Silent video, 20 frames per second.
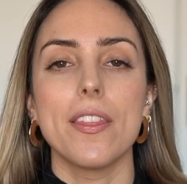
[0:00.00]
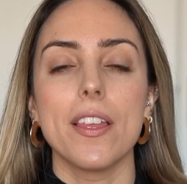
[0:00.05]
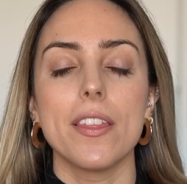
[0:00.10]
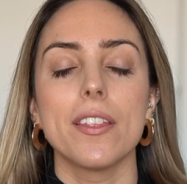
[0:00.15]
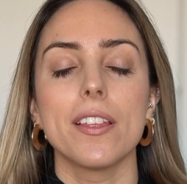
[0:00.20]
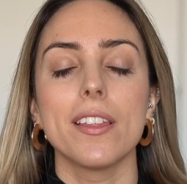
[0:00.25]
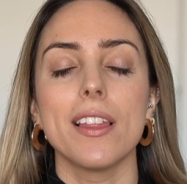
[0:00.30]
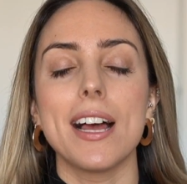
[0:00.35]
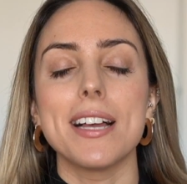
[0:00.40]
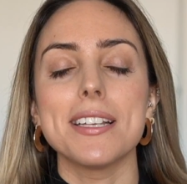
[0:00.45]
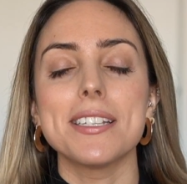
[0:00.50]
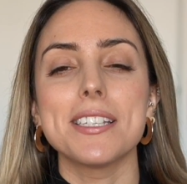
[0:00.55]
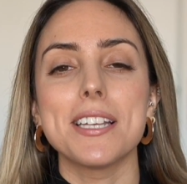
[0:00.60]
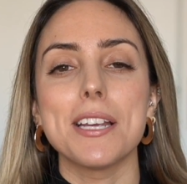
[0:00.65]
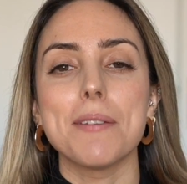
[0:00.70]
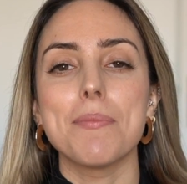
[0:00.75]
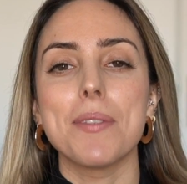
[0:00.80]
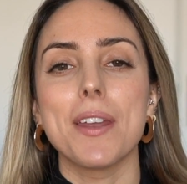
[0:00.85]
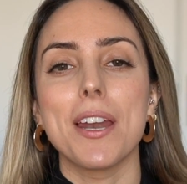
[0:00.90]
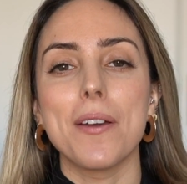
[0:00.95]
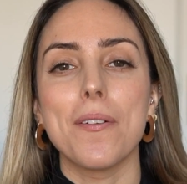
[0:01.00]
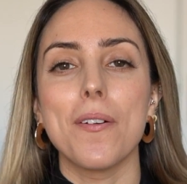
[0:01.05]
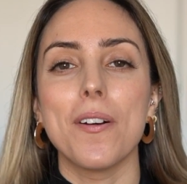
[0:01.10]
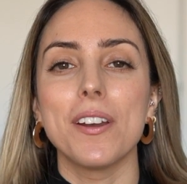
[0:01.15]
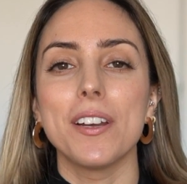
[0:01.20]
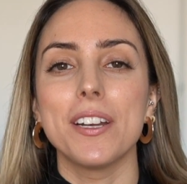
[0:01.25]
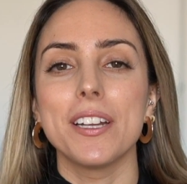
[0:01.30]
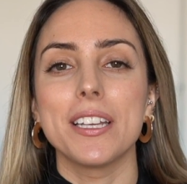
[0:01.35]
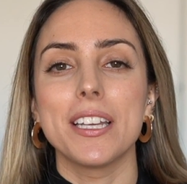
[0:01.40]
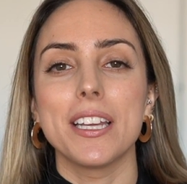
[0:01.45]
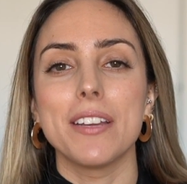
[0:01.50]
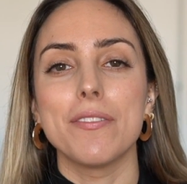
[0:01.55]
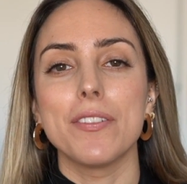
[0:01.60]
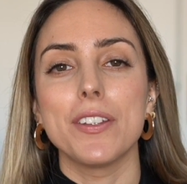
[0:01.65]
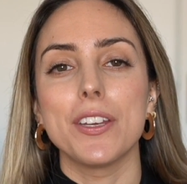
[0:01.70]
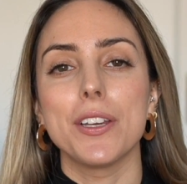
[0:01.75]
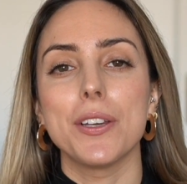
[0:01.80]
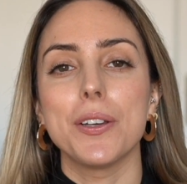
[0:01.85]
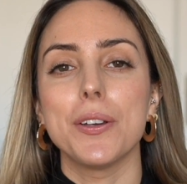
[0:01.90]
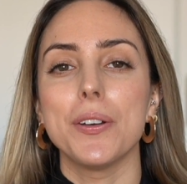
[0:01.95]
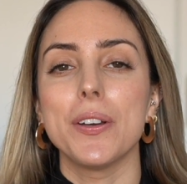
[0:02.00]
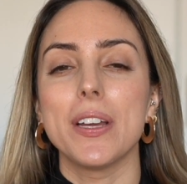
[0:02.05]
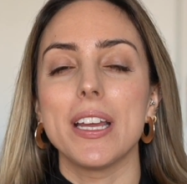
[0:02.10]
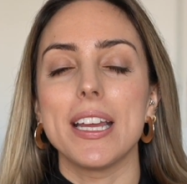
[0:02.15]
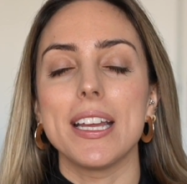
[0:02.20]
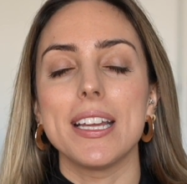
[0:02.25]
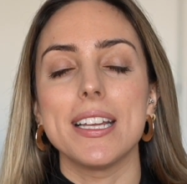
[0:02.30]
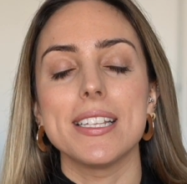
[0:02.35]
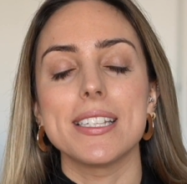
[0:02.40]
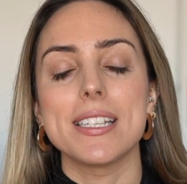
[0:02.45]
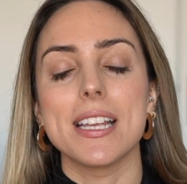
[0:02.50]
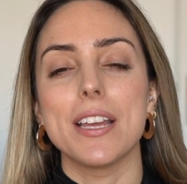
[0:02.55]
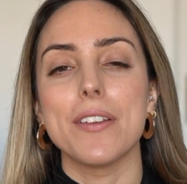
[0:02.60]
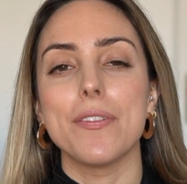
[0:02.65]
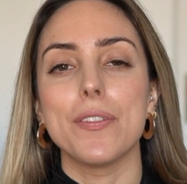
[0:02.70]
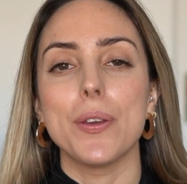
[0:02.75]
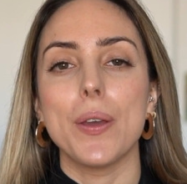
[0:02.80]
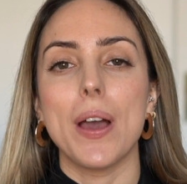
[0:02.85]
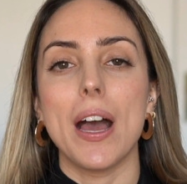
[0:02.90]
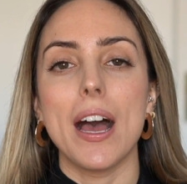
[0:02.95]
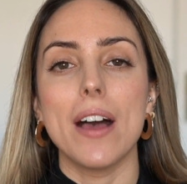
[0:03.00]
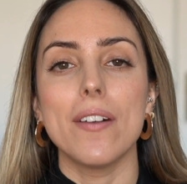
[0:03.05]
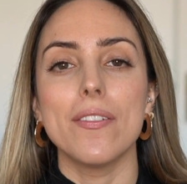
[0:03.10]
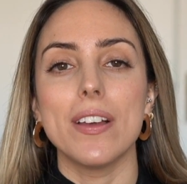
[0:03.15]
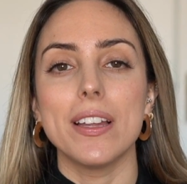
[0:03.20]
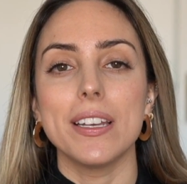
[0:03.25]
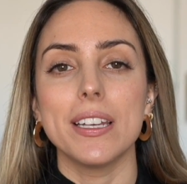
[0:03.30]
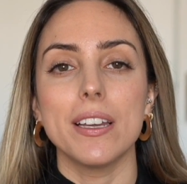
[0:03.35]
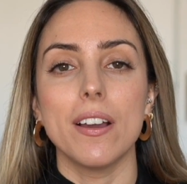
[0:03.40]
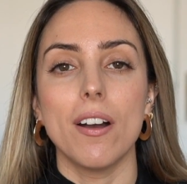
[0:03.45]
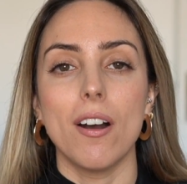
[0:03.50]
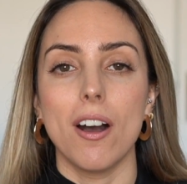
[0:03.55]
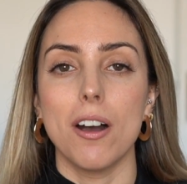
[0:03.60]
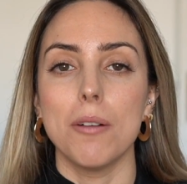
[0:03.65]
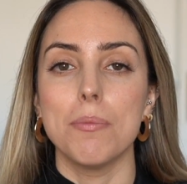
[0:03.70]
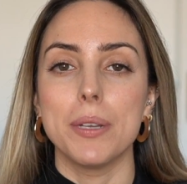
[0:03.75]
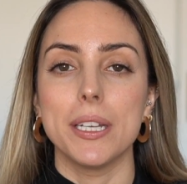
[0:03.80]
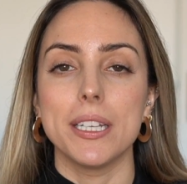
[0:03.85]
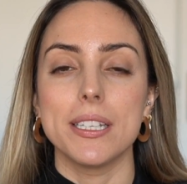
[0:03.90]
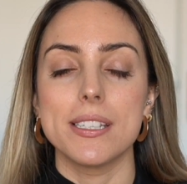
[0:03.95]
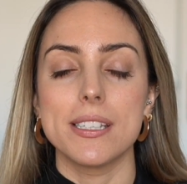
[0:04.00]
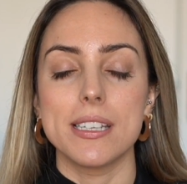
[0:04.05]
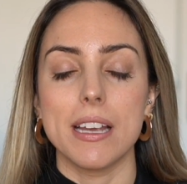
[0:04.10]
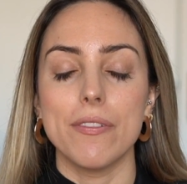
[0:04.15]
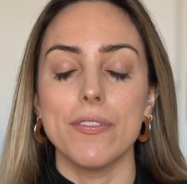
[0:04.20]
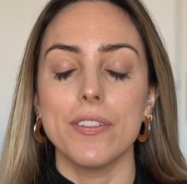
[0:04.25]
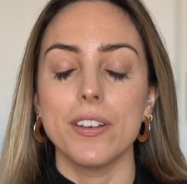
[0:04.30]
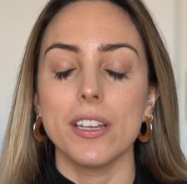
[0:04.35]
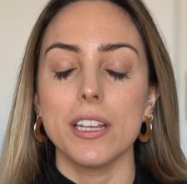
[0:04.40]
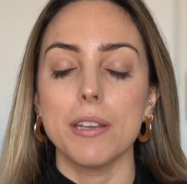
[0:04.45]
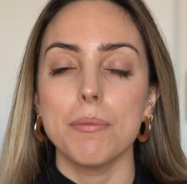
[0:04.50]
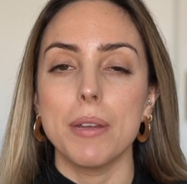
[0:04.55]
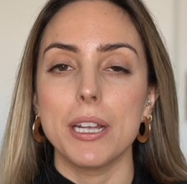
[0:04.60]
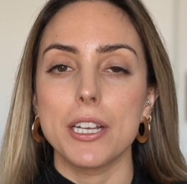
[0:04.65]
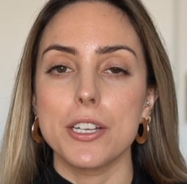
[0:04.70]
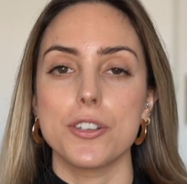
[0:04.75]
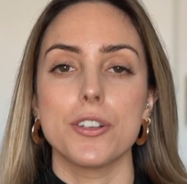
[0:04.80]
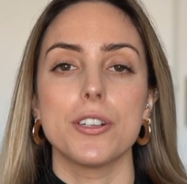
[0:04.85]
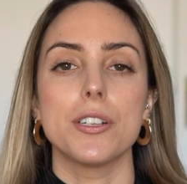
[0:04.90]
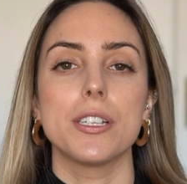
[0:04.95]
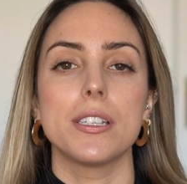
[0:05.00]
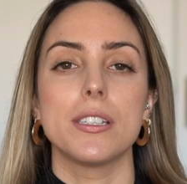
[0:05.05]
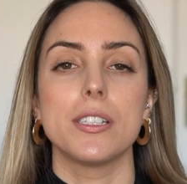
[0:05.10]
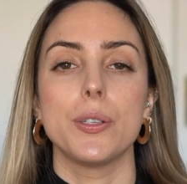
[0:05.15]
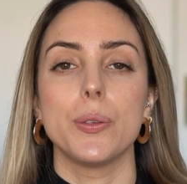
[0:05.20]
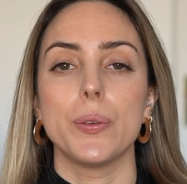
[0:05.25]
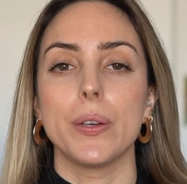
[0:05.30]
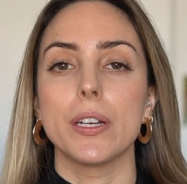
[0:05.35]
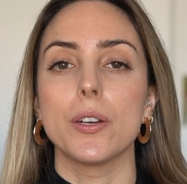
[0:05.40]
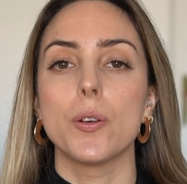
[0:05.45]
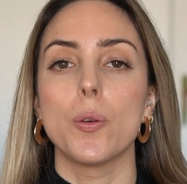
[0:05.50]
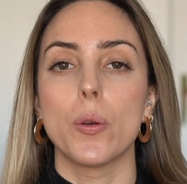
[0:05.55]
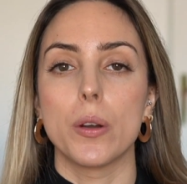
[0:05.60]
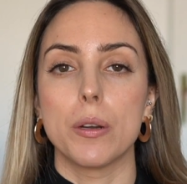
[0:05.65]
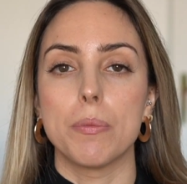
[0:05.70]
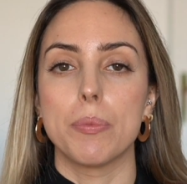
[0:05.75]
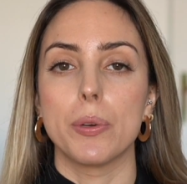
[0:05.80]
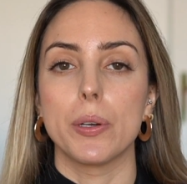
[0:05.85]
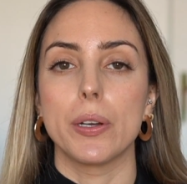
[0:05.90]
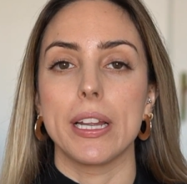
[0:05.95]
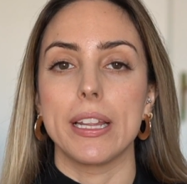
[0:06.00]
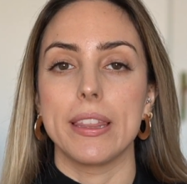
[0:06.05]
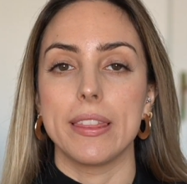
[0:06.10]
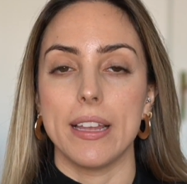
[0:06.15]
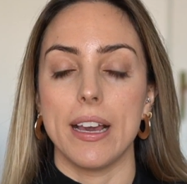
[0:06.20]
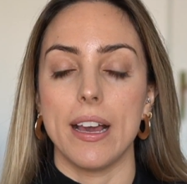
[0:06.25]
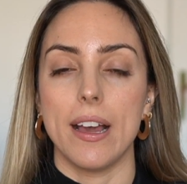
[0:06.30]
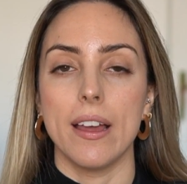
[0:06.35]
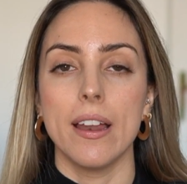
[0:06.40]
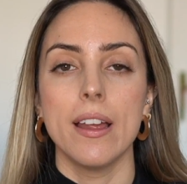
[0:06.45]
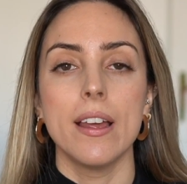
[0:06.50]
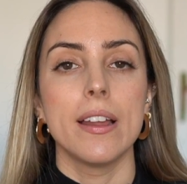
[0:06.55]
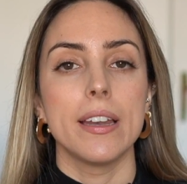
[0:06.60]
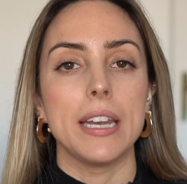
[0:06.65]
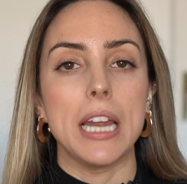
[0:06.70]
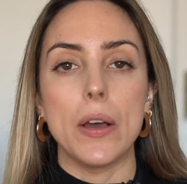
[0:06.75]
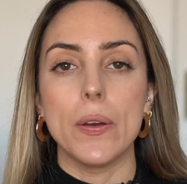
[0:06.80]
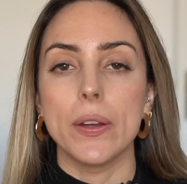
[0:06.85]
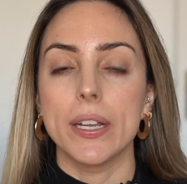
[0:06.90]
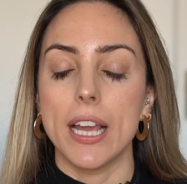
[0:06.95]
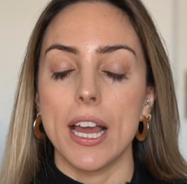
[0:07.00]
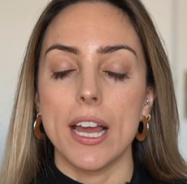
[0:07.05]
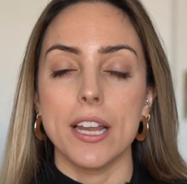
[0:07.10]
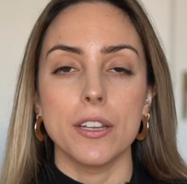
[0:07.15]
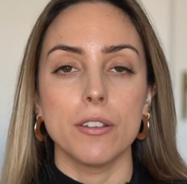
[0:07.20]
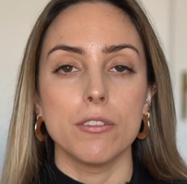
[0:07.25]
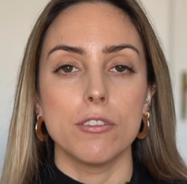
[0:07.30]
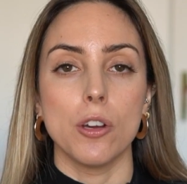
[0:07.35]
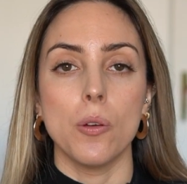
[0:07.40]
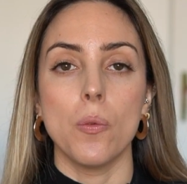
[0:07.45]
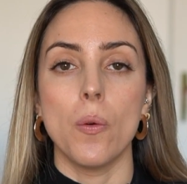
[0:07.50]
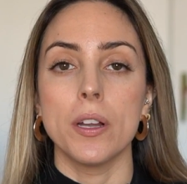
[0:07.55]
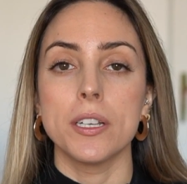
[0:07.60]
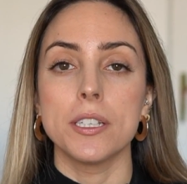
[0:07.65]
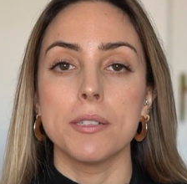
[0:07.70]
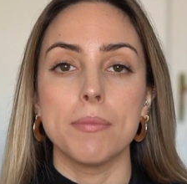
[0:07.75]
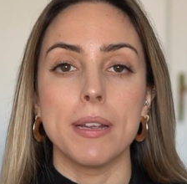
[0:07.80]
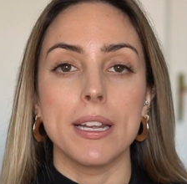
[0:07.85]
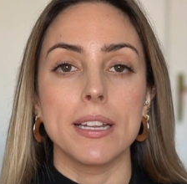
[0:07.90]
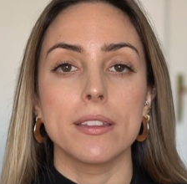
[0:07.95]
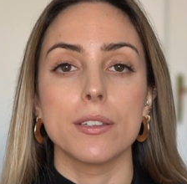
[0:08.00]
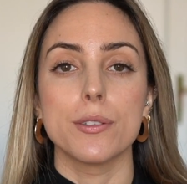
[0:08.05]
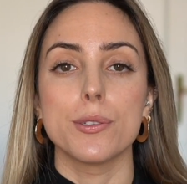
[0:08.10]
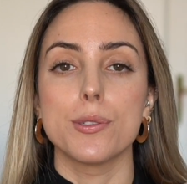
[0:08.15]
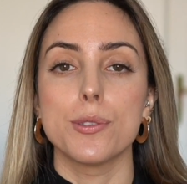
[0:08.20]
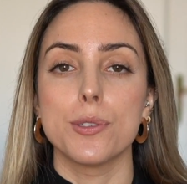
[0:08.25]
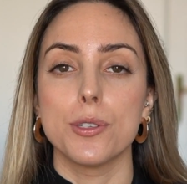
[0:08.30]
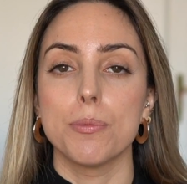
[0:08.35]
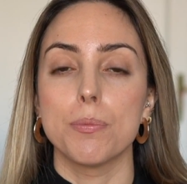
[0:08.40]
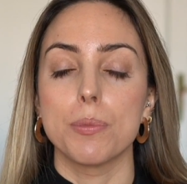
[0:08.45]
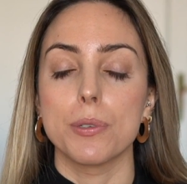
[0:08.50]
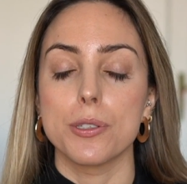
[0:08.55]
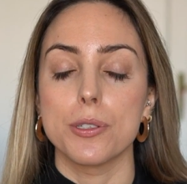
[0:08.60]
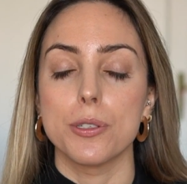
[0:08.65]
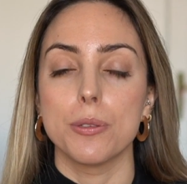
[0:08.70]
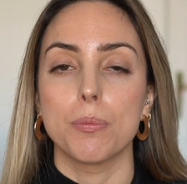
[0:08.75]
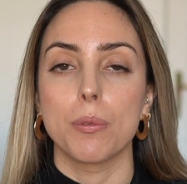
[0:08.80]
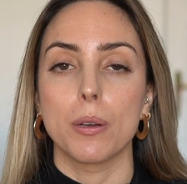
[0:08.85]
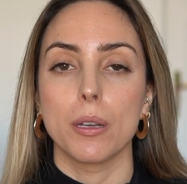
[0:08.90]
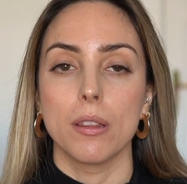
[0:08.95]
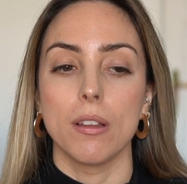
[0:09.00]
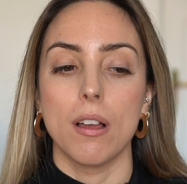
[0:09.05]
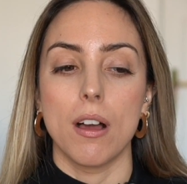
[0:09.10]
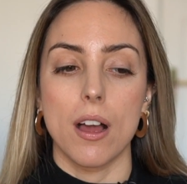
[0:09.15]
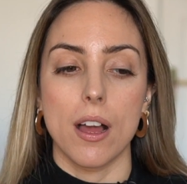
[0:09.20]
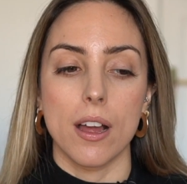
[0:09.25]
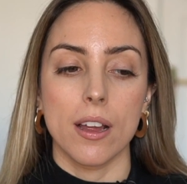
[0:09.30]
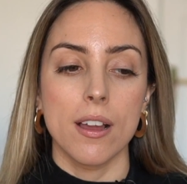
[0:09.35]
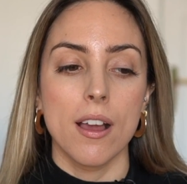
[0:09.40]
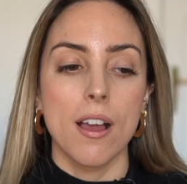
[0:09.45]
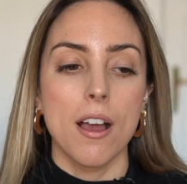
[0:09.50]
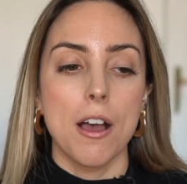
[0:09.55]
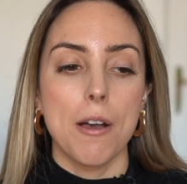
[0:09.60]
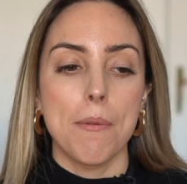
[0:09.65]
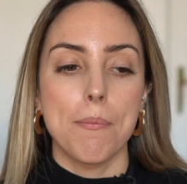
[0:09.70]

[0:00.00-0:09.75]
And then the last tip that I wanted to give you is, if you have any hobbies, definitely make sure to incorporate that. Now, again, you don't want to make this super, super long,